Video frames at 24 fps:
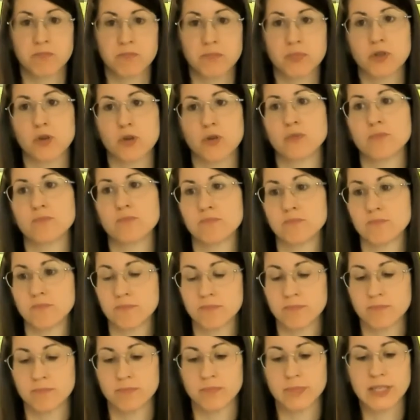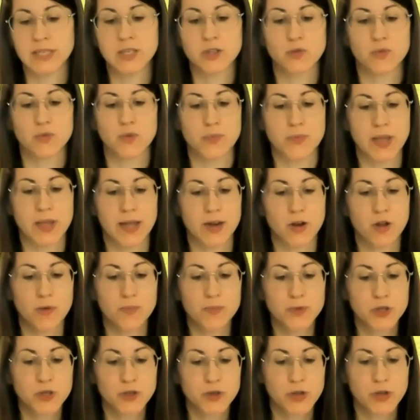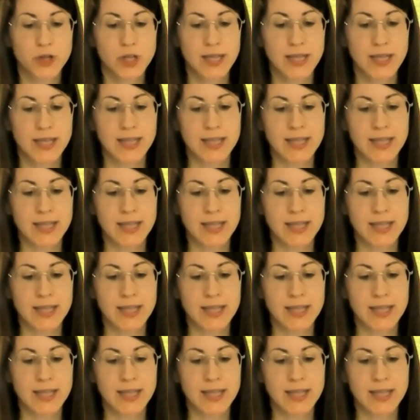So this could be an option.